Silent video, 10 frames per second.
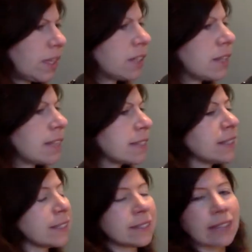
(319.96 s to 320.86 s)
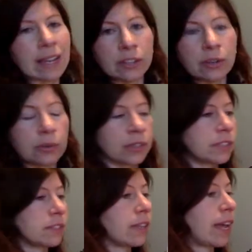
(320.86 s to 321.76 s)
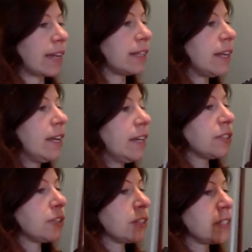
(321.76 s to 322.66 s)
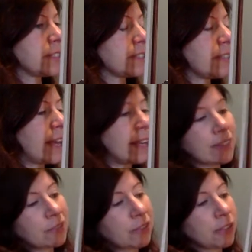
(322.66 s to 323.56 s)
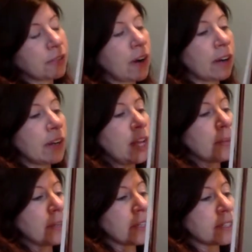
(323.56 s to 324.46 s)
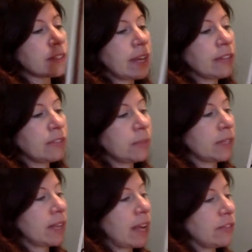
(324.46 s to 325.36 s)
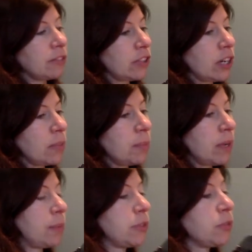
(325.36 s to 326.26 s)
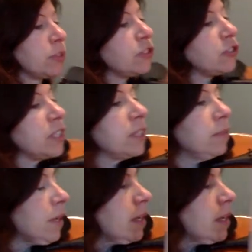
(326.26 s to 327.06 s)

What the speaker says: That's a glissando or a slide. So you're going to slide, it's not very far, but you're going to slide from an F sharp up to a G.